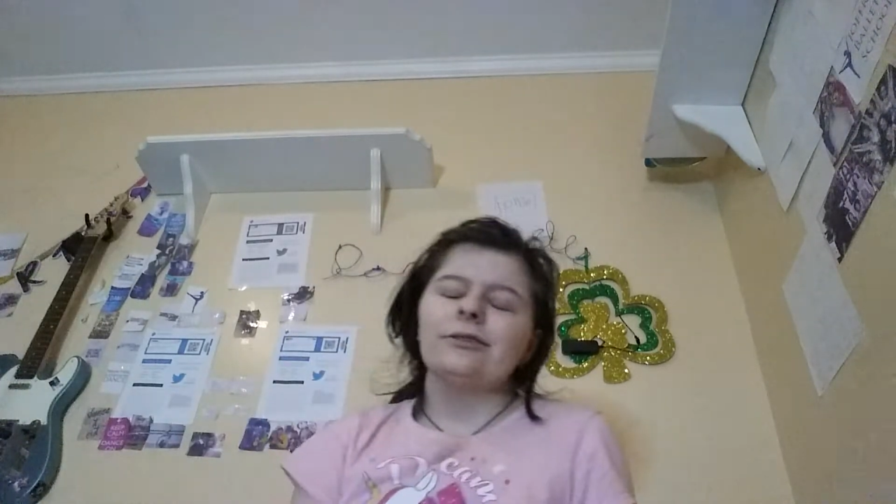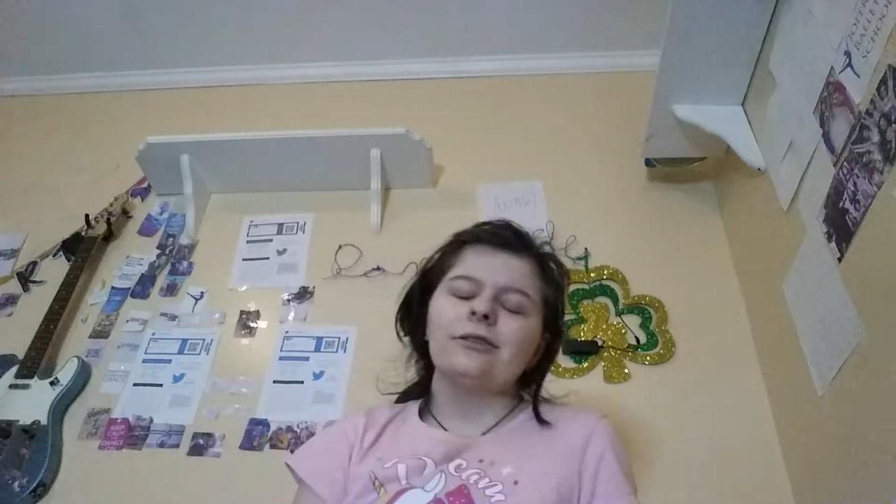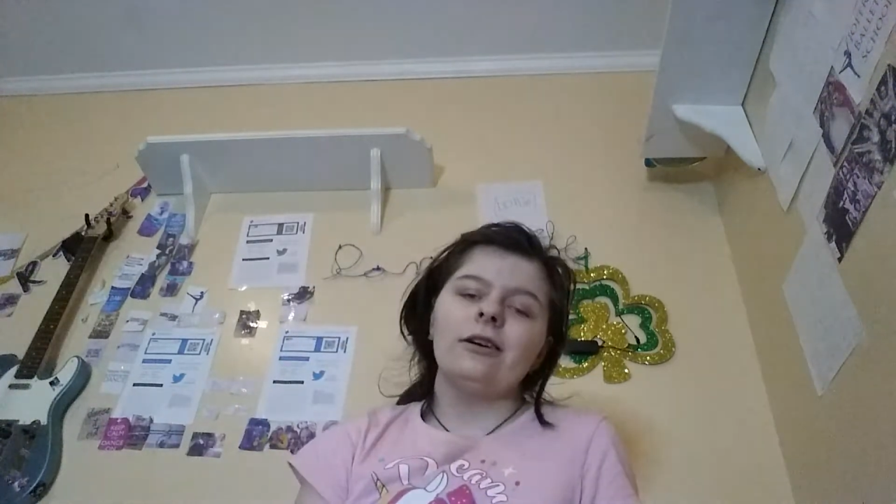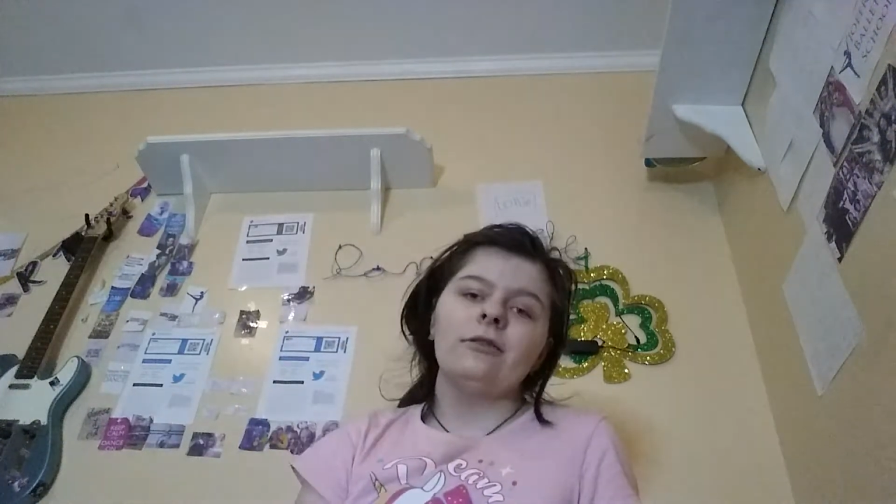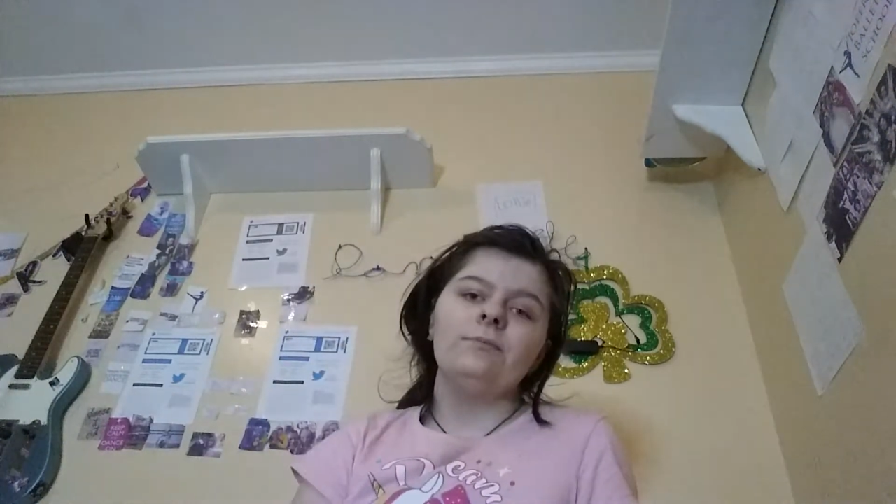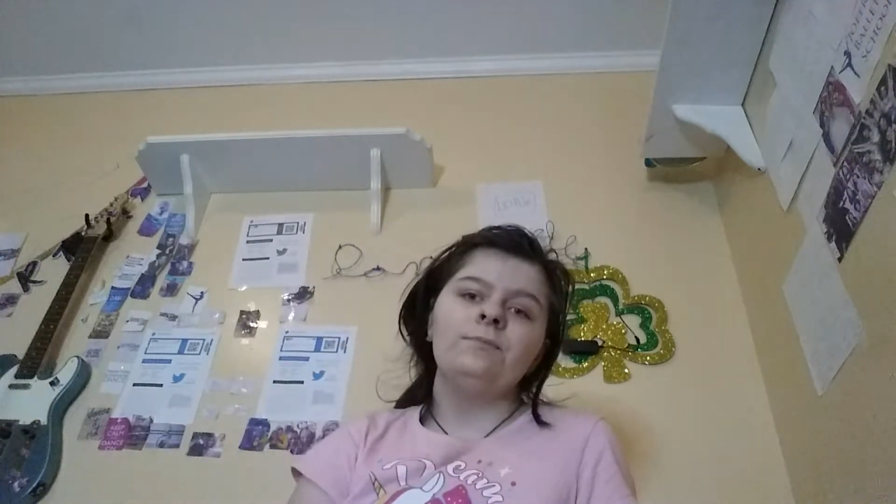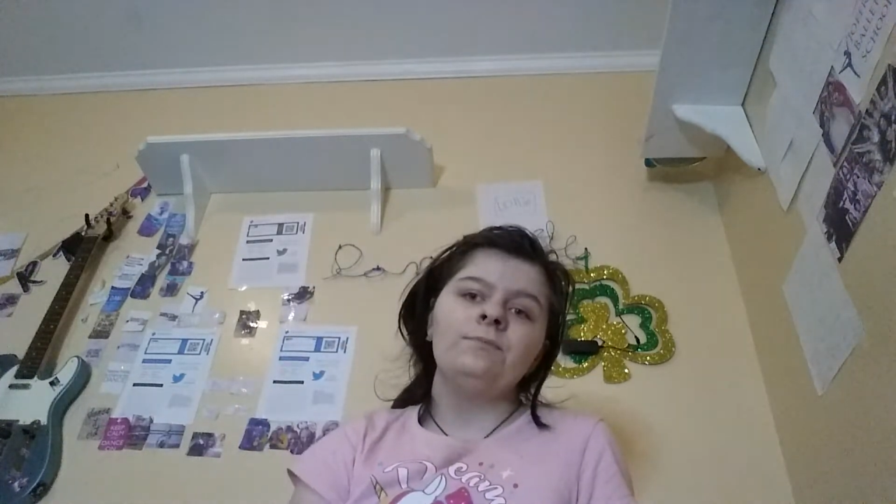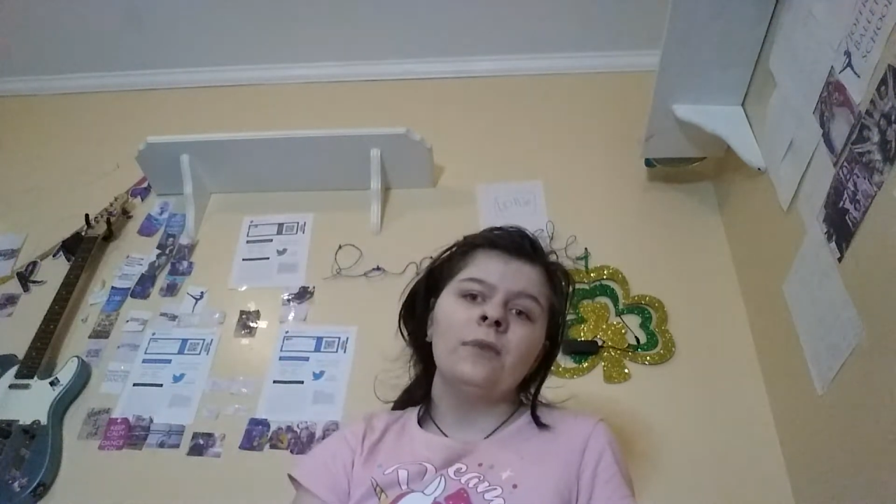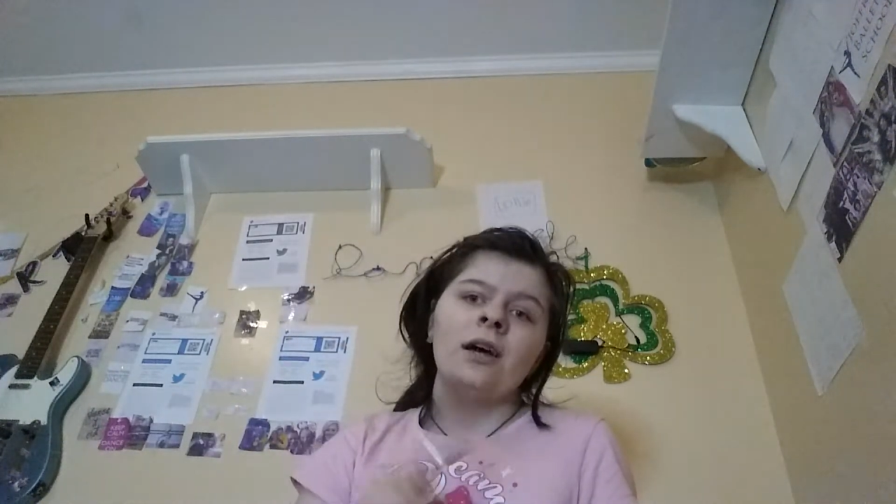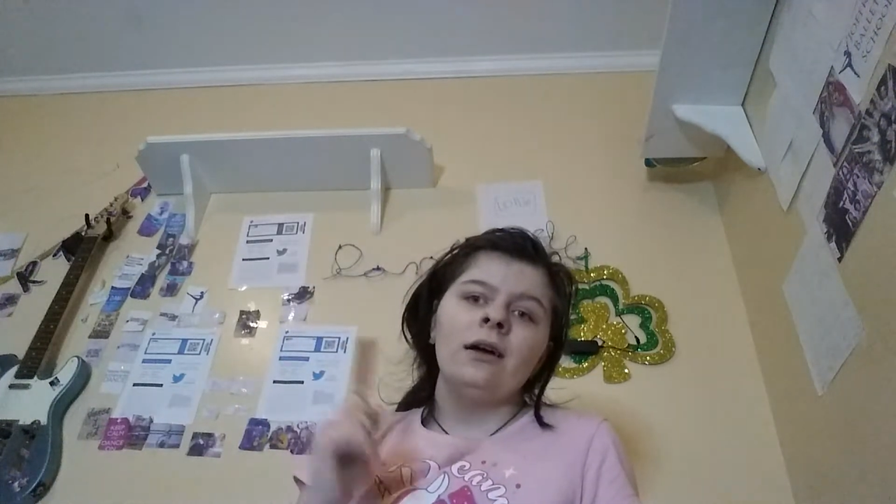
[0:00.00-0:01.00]
So
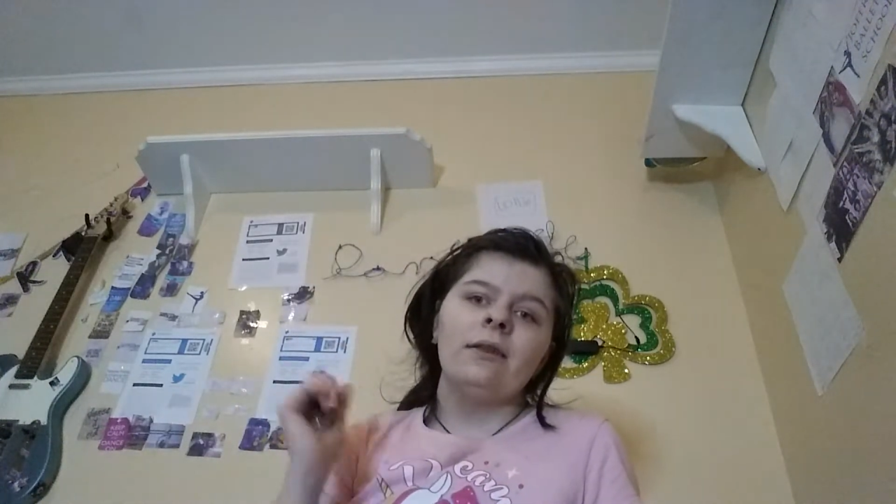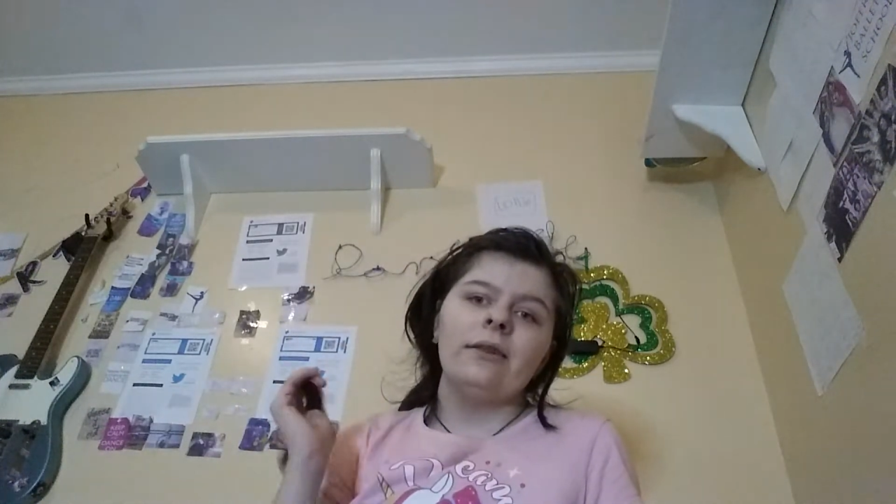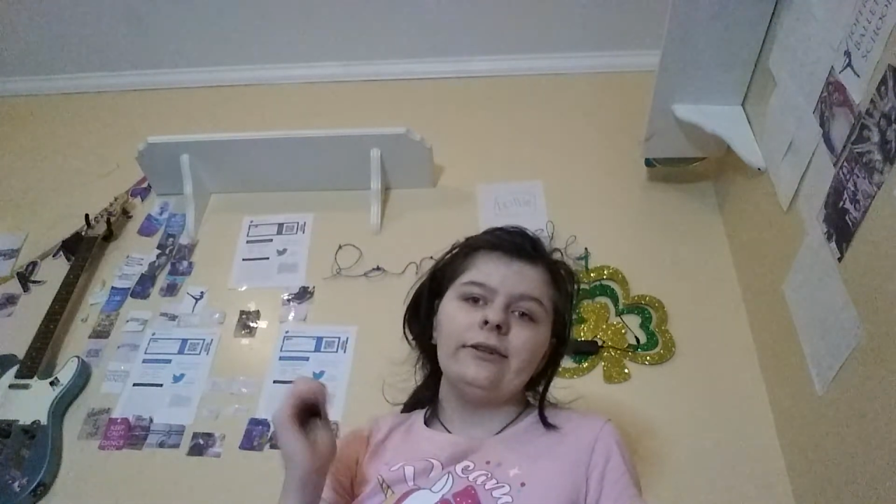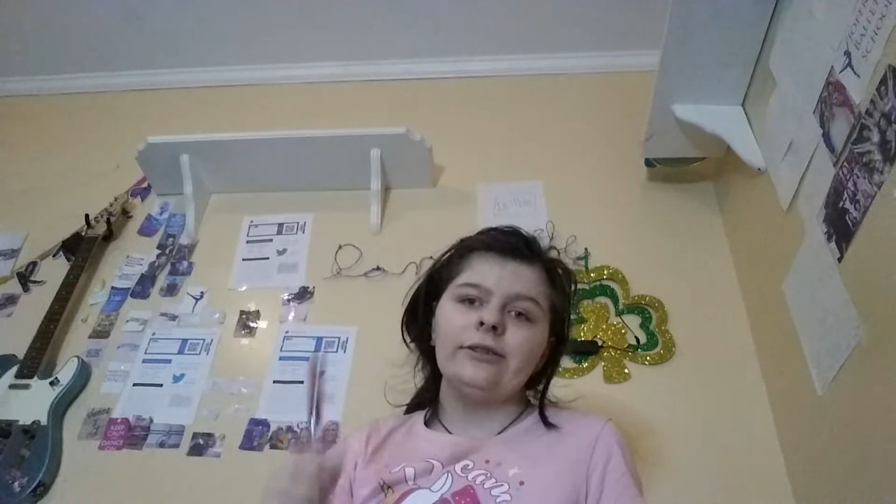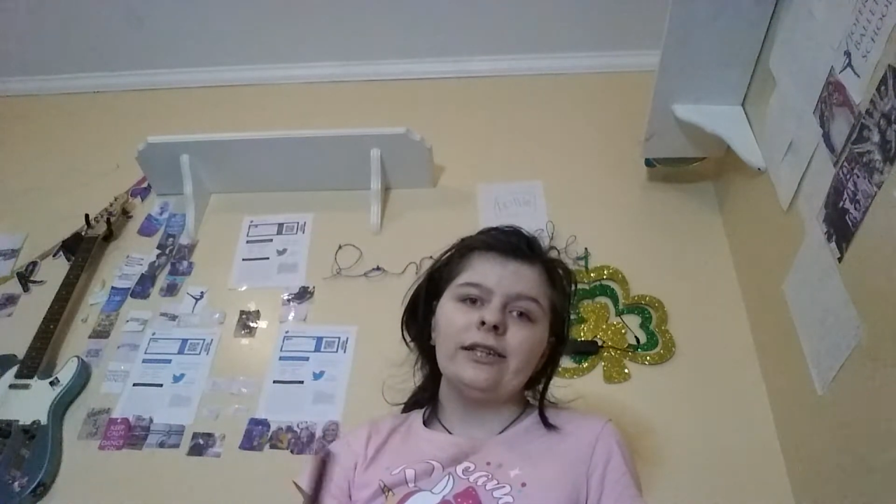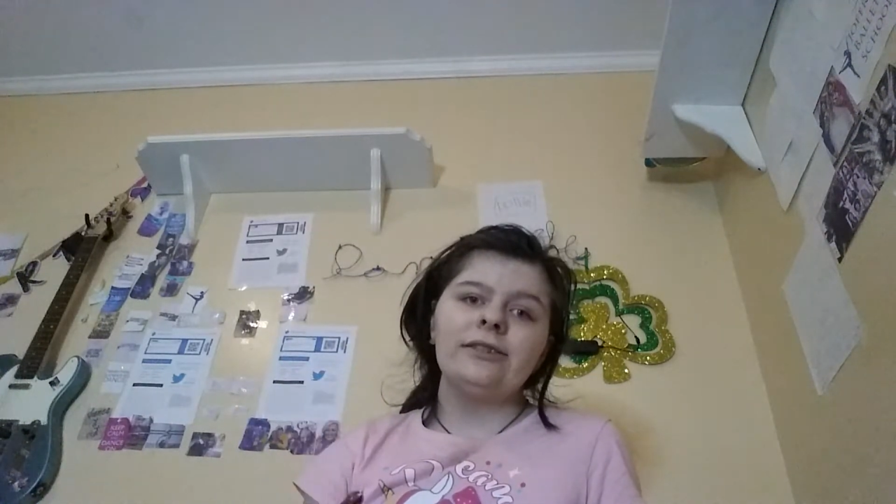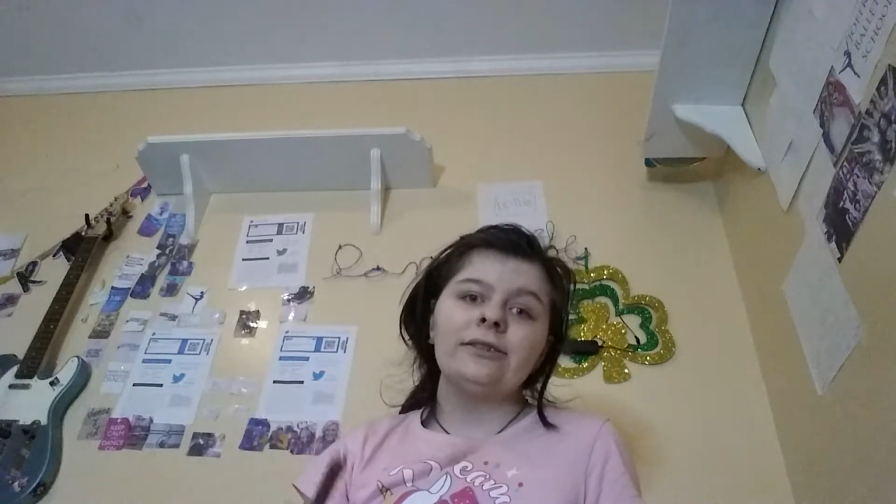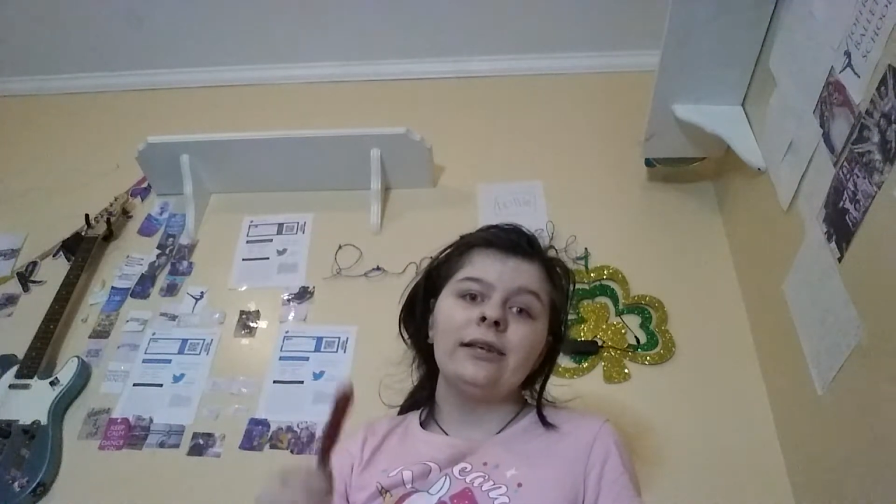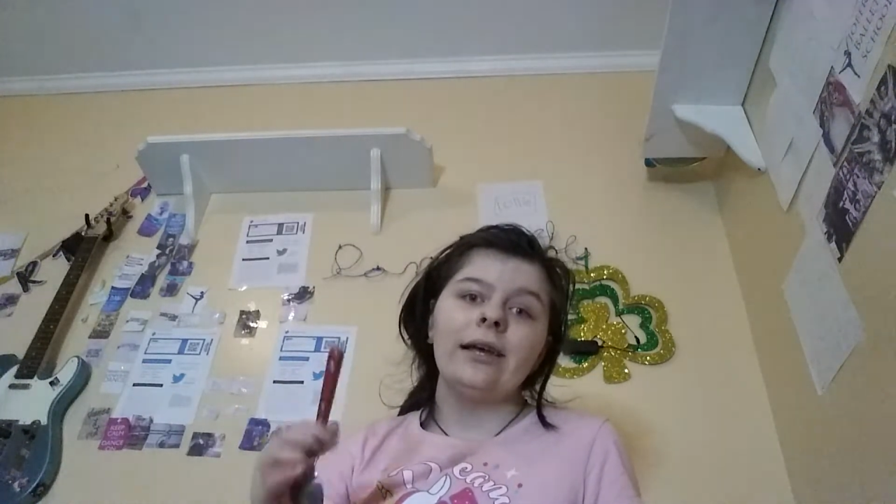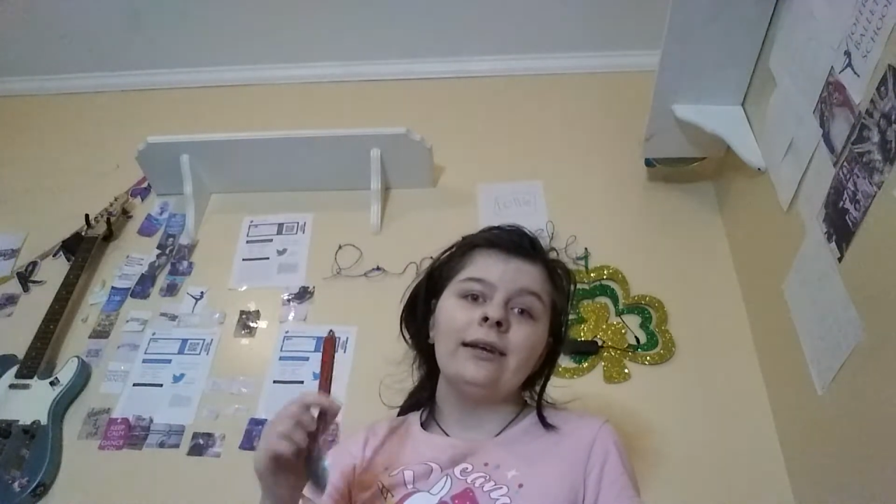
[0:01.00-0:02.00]
they did
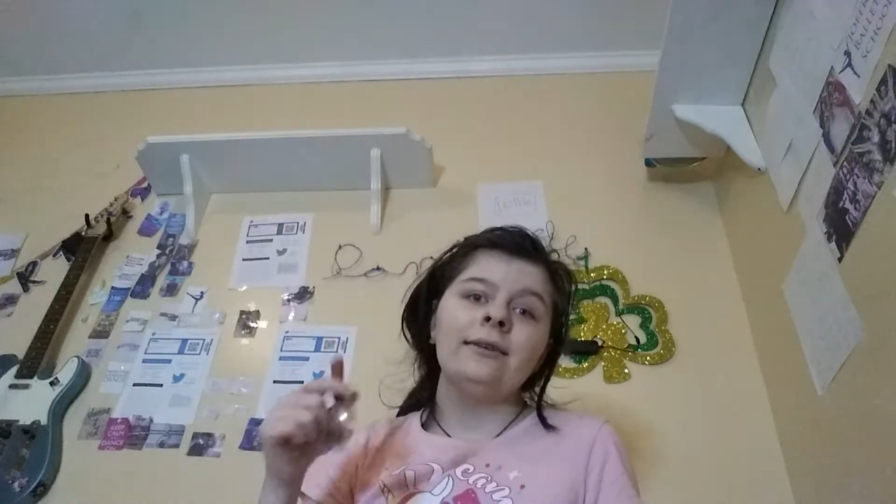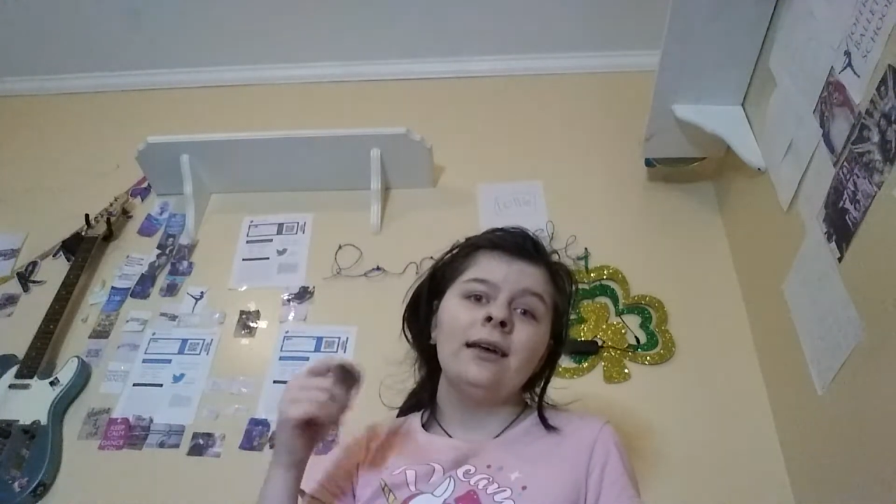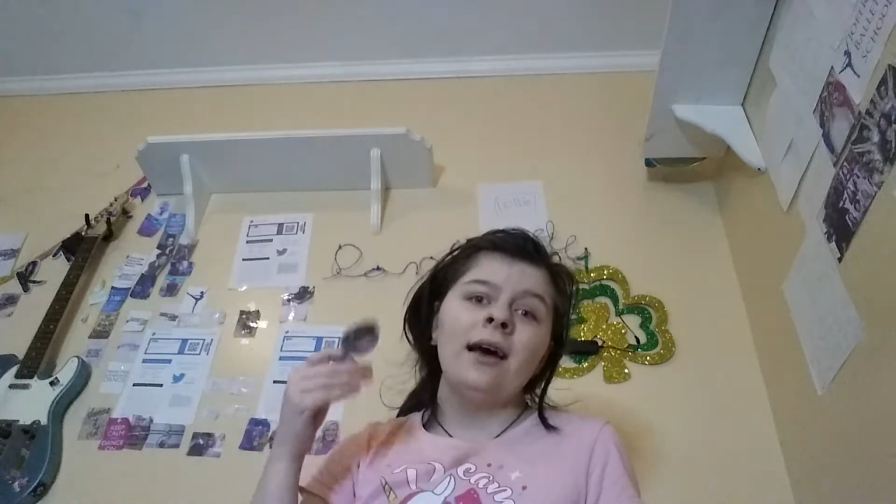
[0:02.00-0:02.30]
say